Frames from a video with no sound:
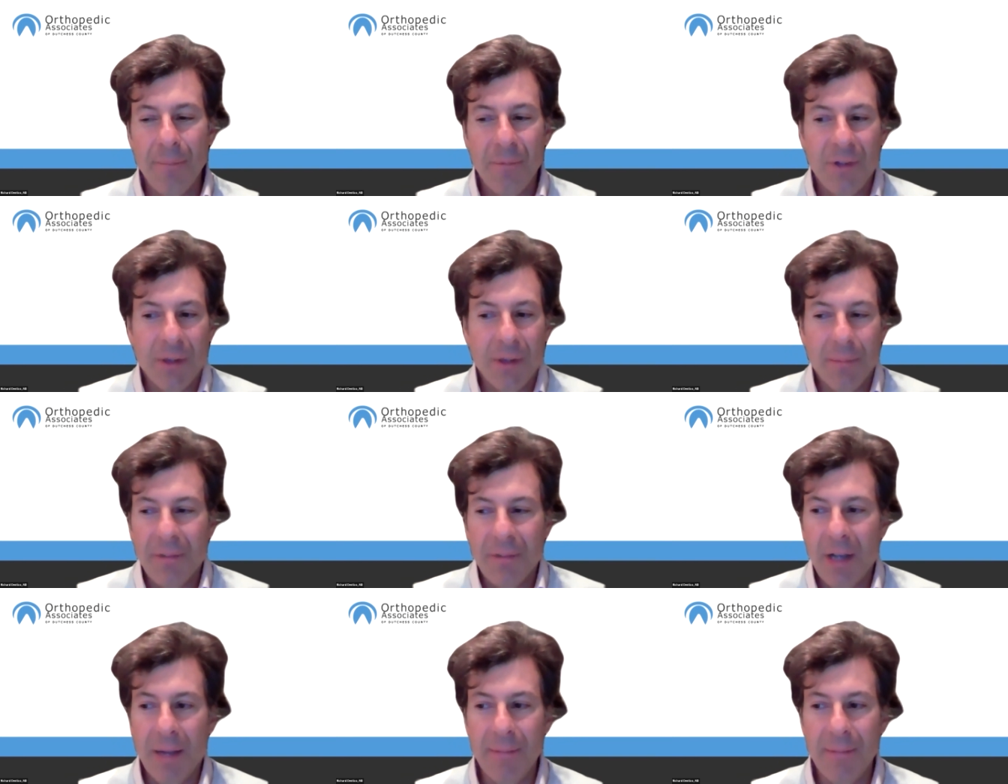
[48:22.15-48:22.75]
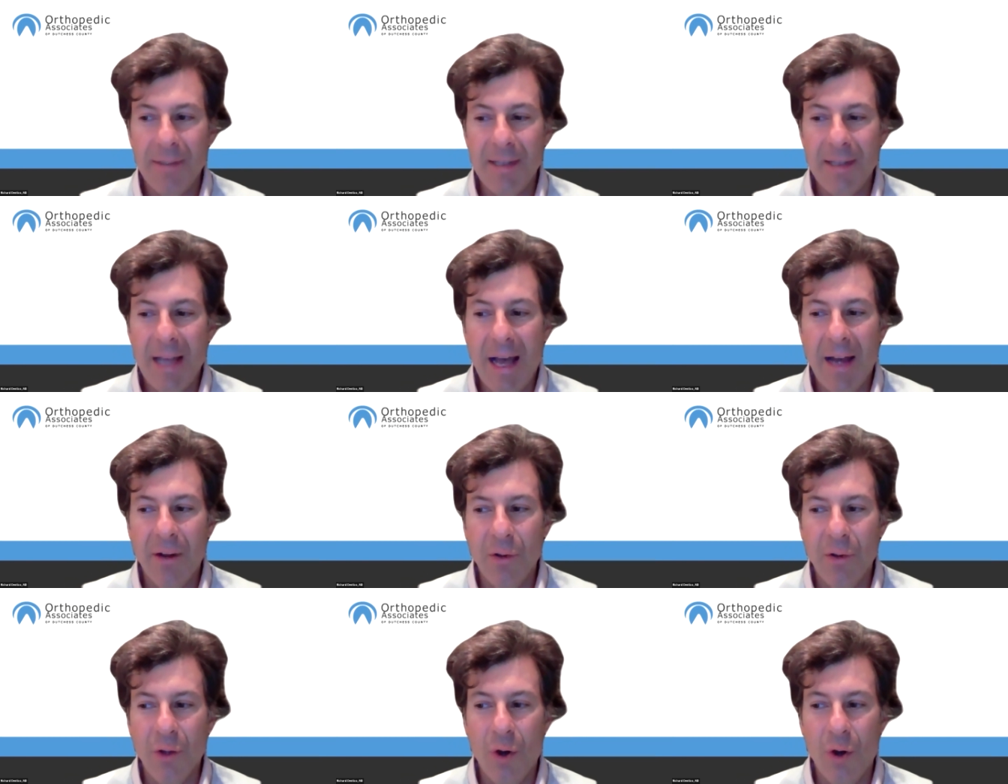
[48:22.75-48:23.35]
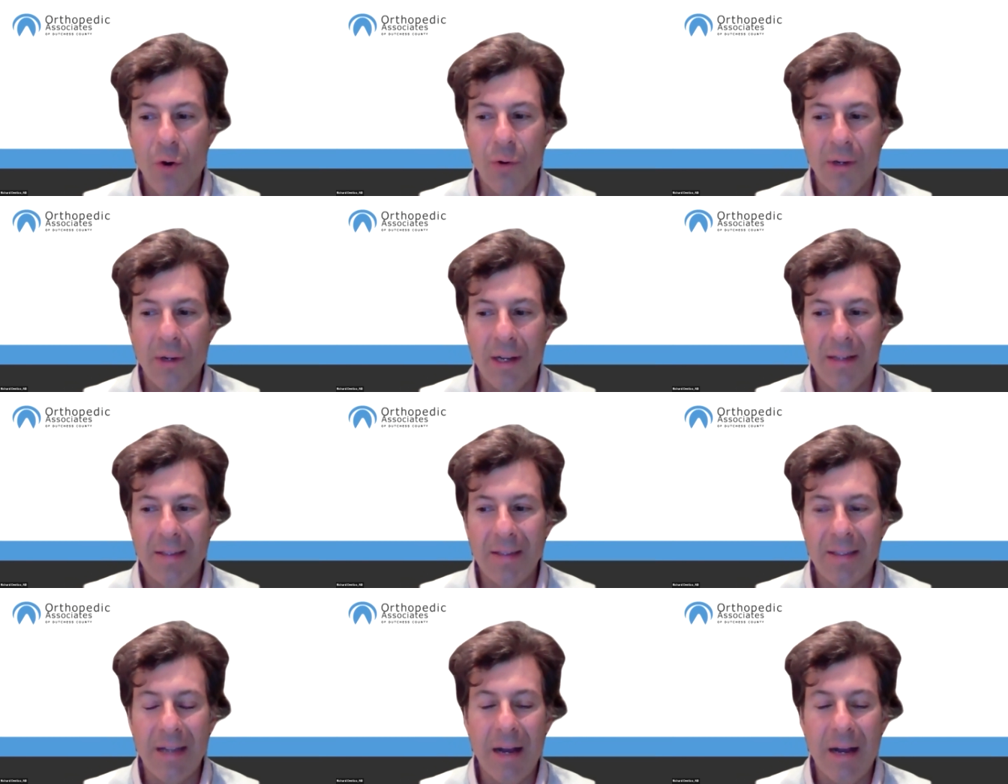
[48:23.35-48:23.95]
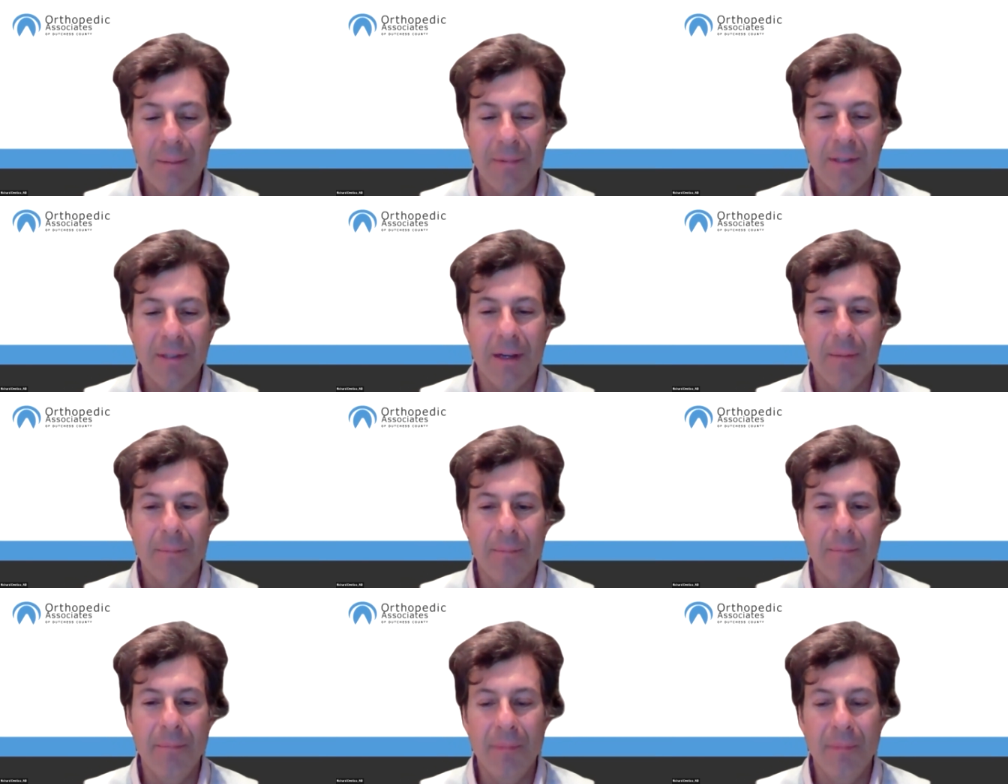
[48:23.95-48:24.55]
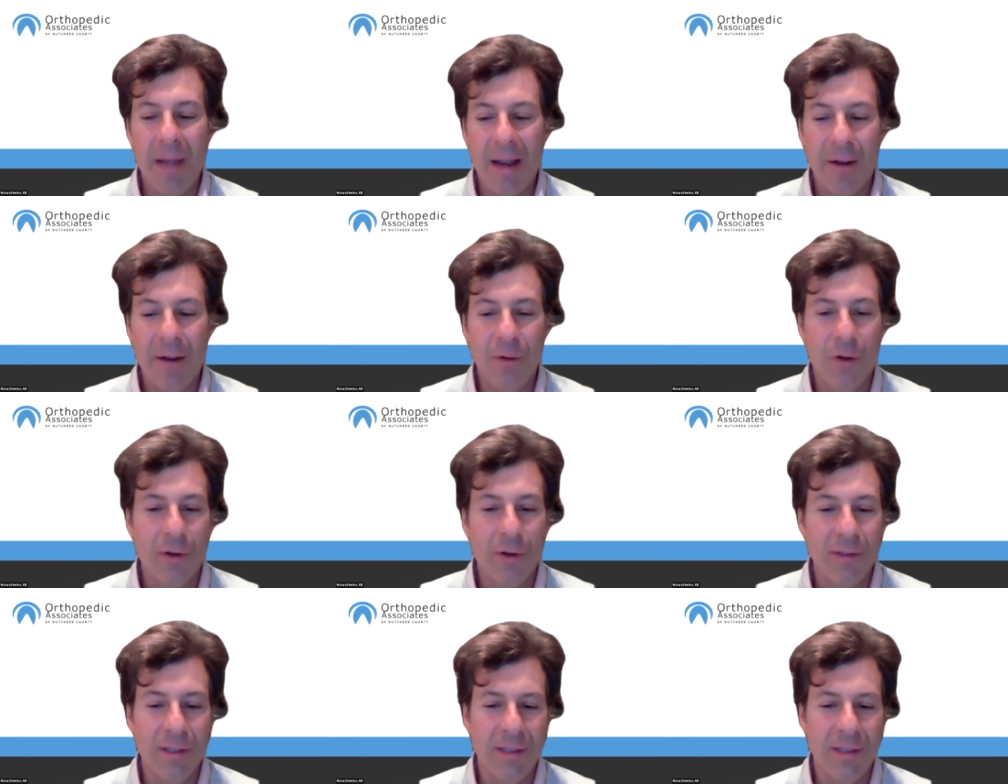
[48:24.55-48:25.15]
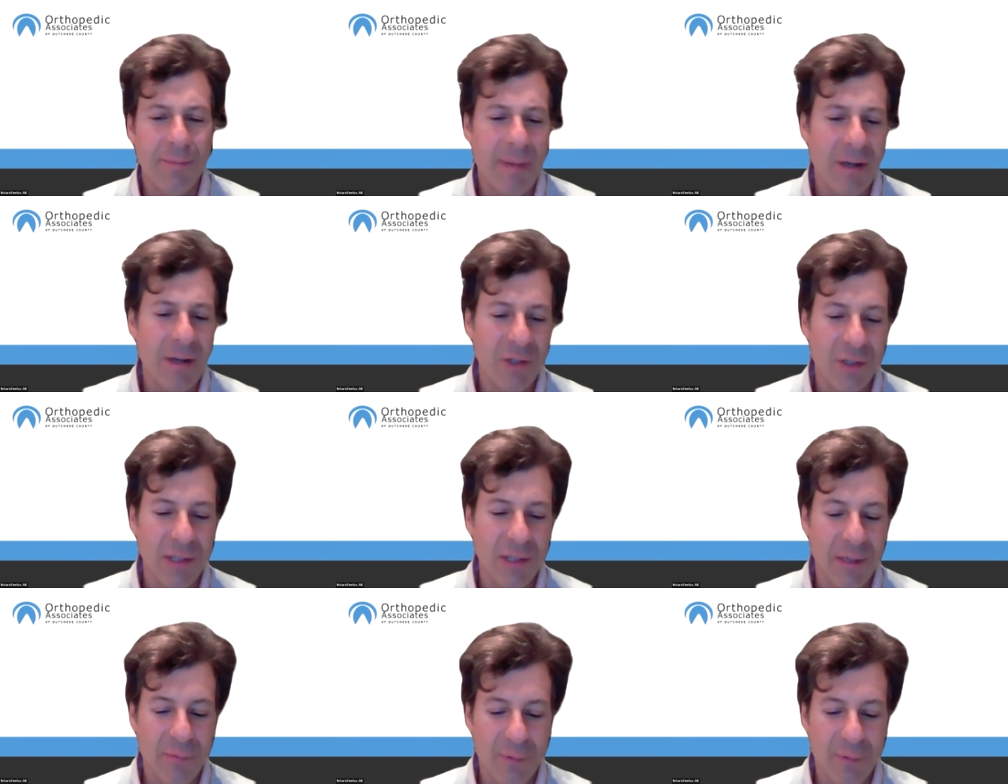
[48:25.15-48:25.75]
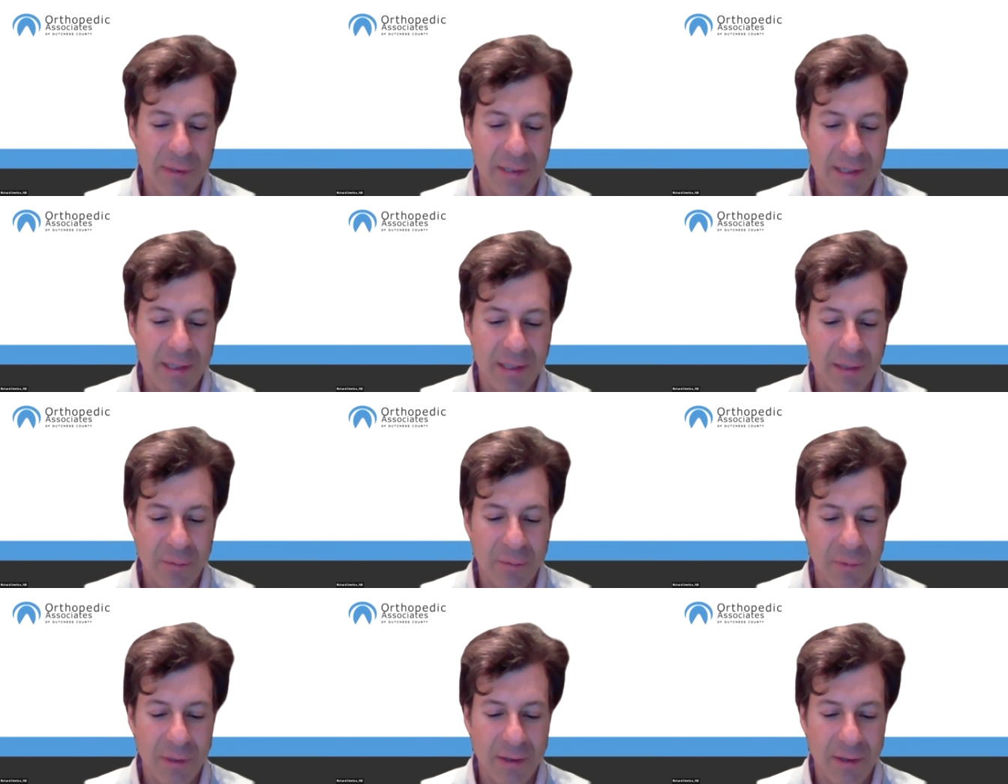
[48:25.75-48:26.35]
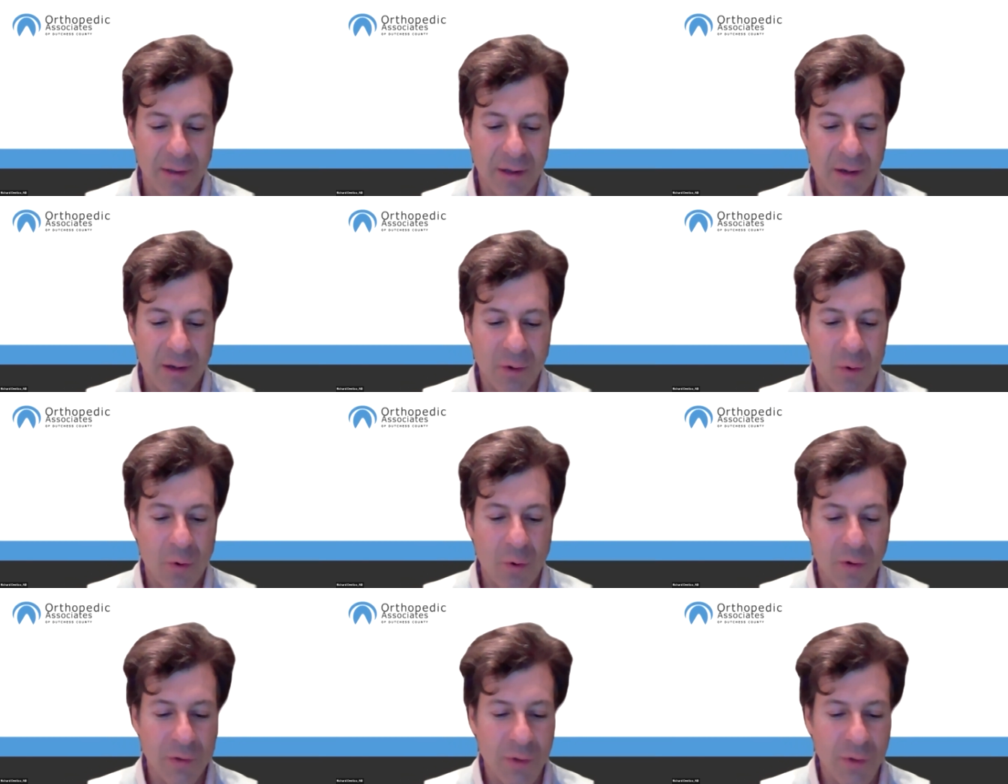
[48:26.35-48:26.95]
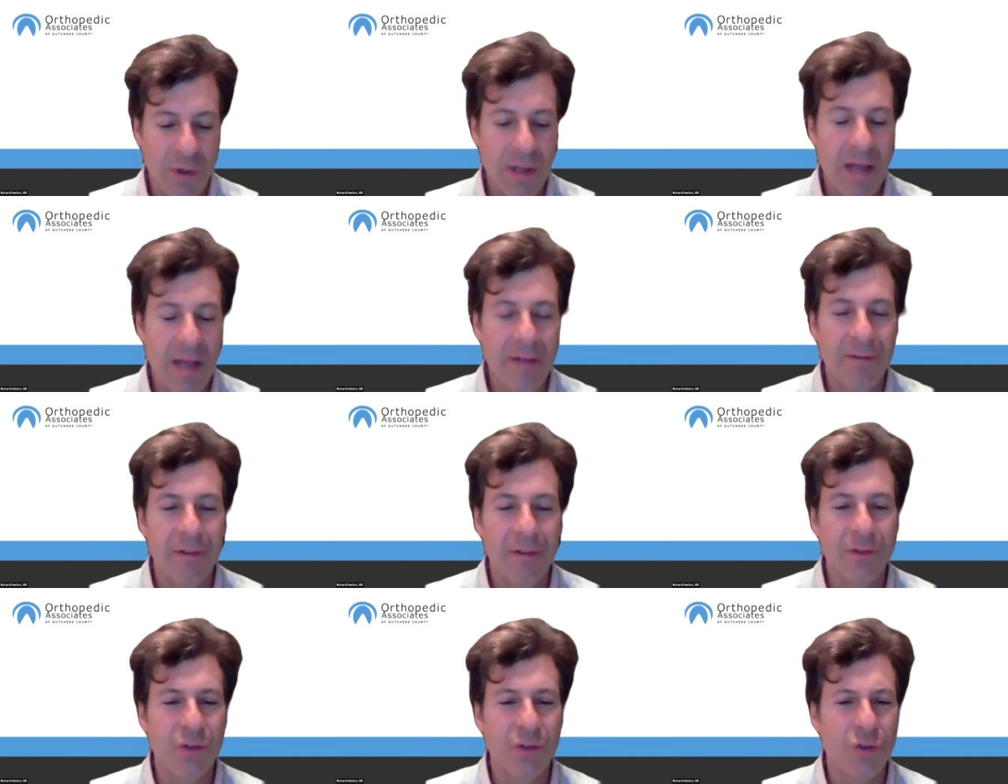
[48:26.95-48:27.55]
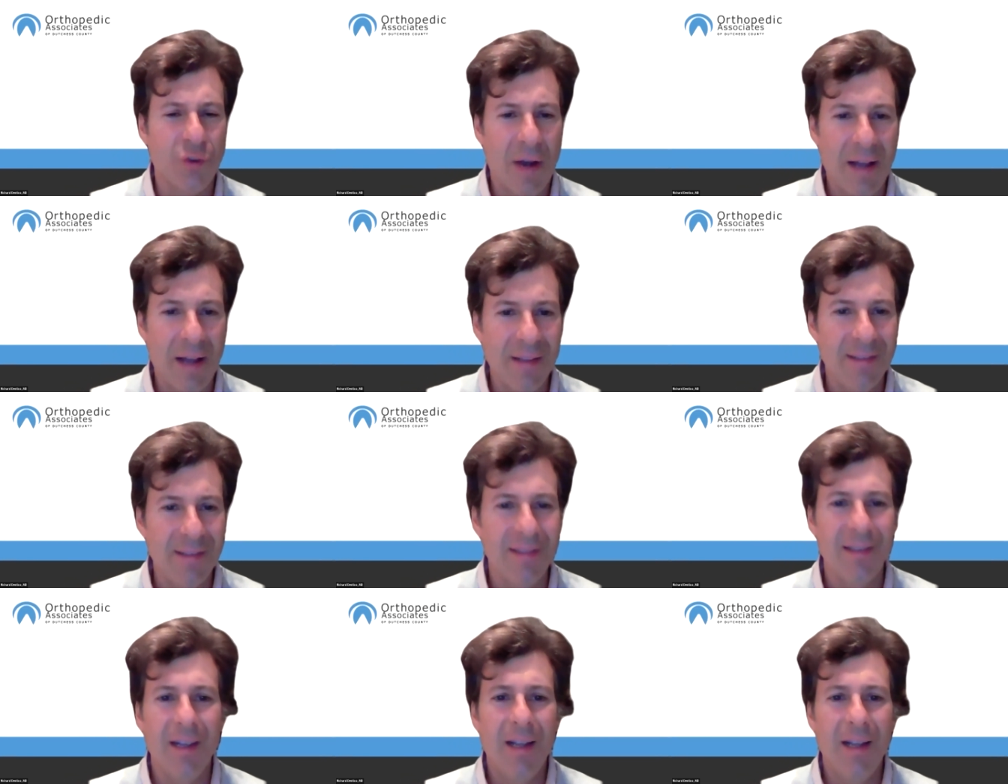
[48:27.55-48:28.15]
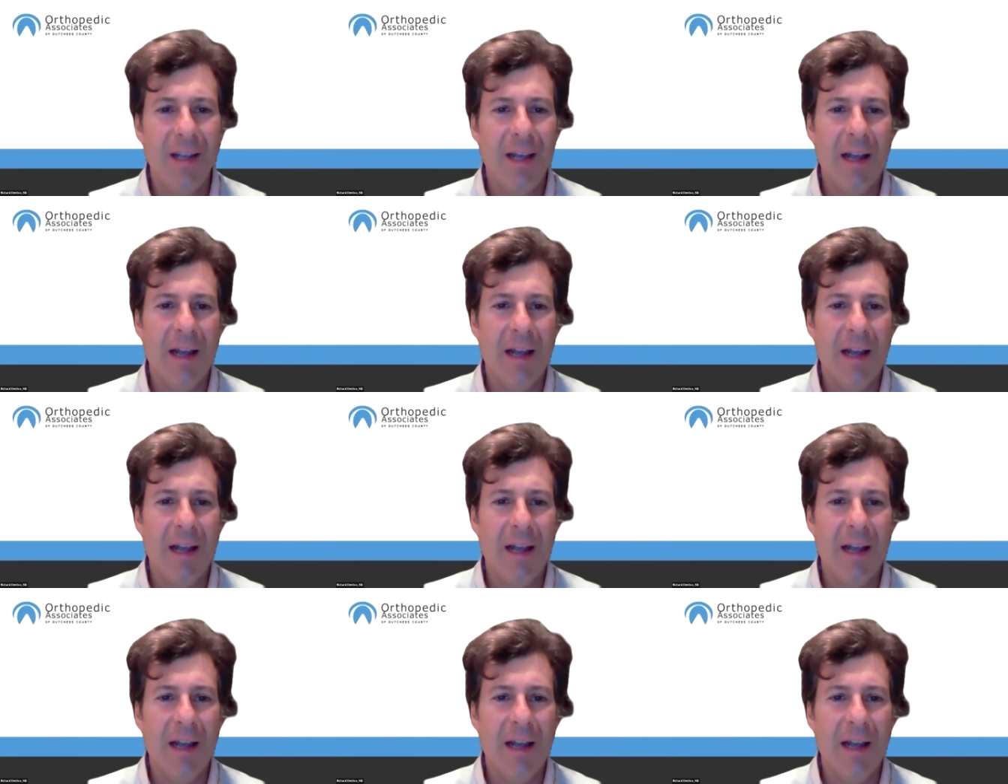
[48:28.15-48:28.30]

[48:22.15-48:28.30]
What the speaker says: sometimes that alone can stop some hair loss, especially if we're dealing with cortisol levels, stress,